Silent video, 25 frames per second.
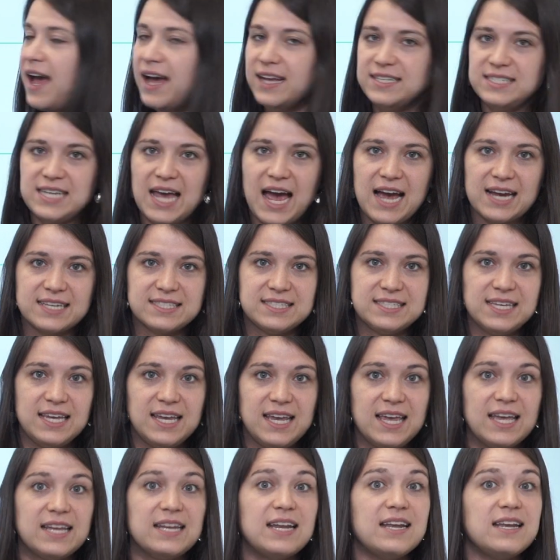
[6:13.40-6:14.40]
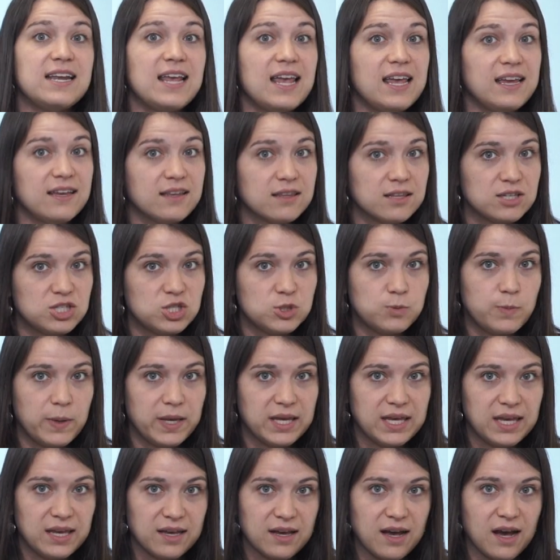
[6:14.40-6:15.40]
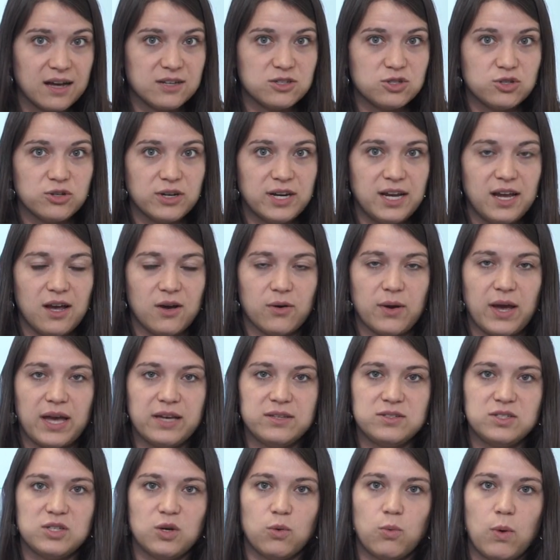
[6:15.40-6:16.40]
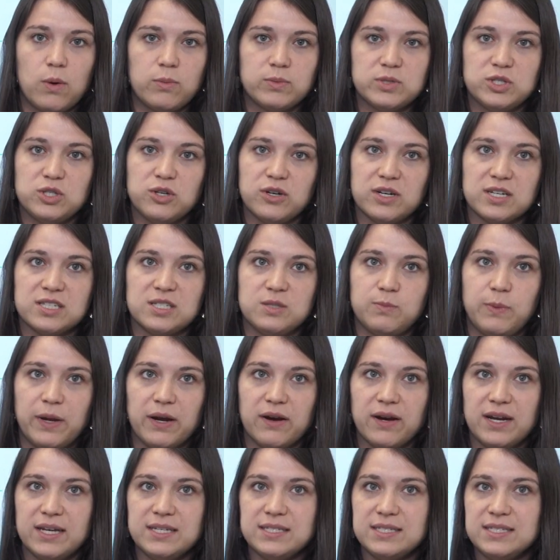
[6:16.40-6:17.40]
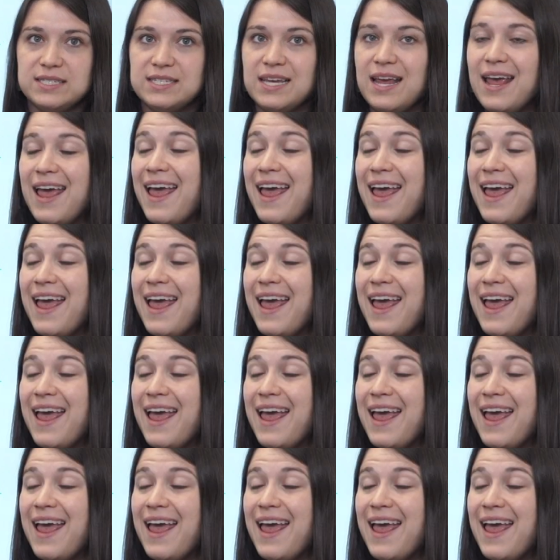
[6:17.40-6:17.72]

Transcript: a taxi in an English-speaking country? Okay, so what was your experience?